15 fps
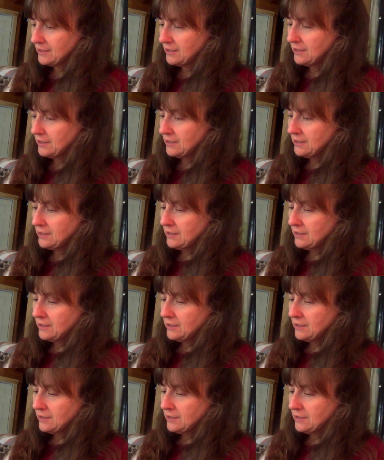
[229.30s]

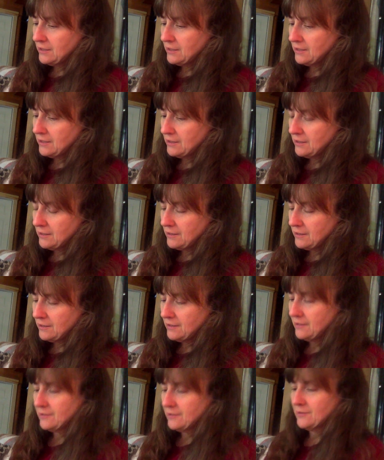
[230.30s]

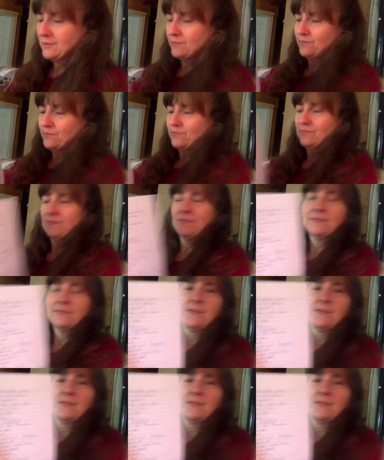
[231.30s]
Nothing is said.